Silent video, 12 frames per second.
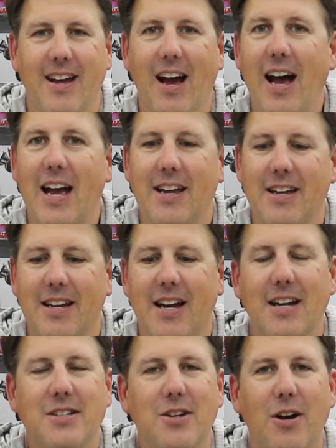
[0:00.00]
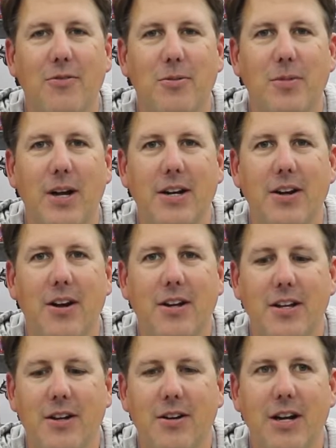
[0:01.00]
Hi, uh, Tom from LiteHawk
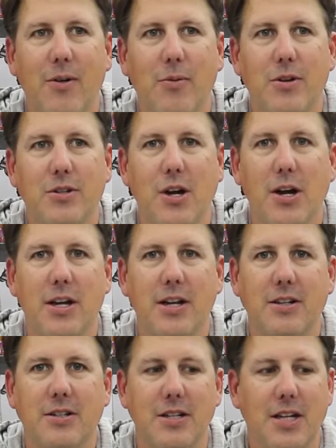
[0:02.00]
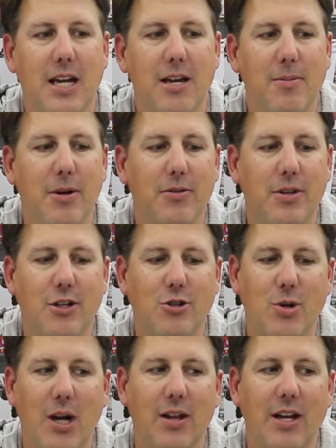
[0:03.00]
here, and we're talking today about the
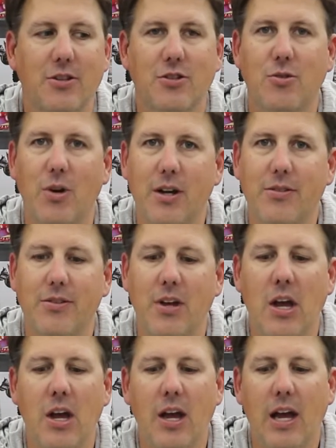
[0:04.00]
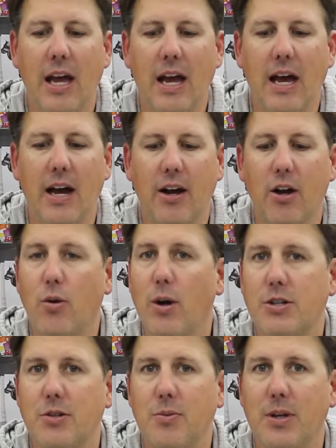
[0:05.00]
TrailX trucks. Uh,
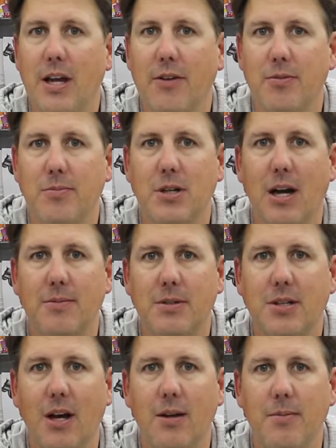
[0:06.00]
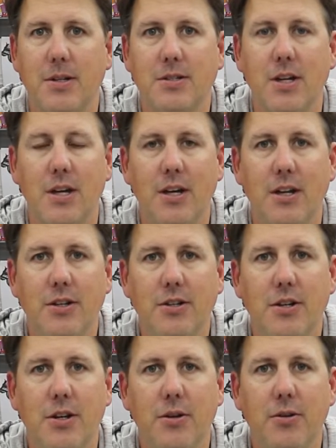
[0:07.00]
question we get from time to time is,
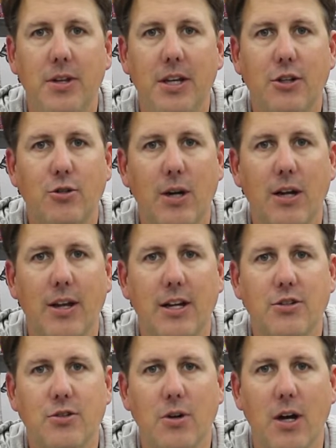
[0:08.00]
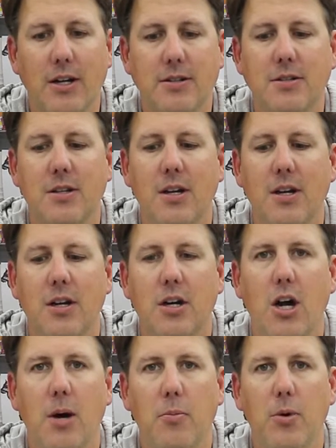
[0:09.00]
do the TrailX trucks
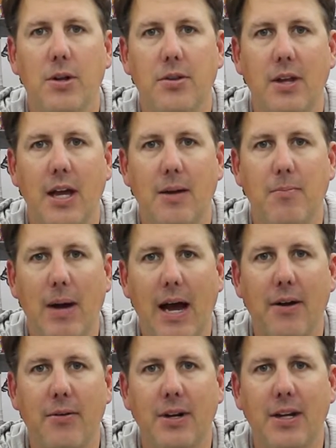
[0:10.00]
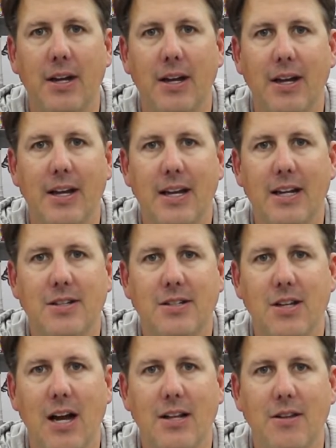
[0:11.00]
come with a battery
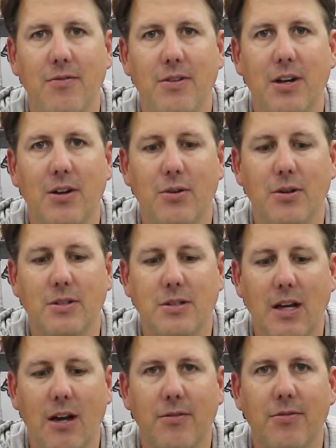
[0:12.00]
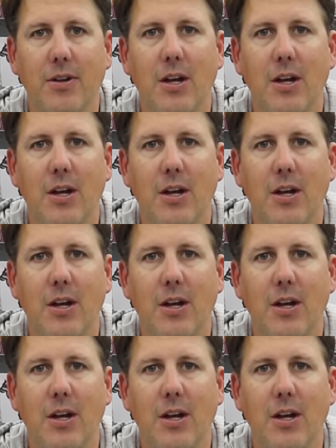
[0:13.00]
inside the vehicle itself,